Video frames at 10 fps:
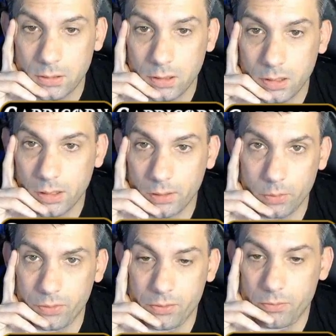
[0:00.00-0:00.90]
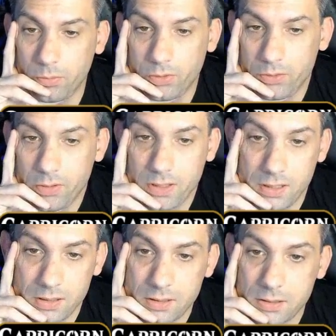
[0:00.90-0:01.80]
and we'll do
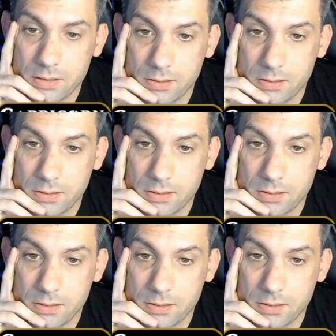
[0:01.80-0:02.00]
this.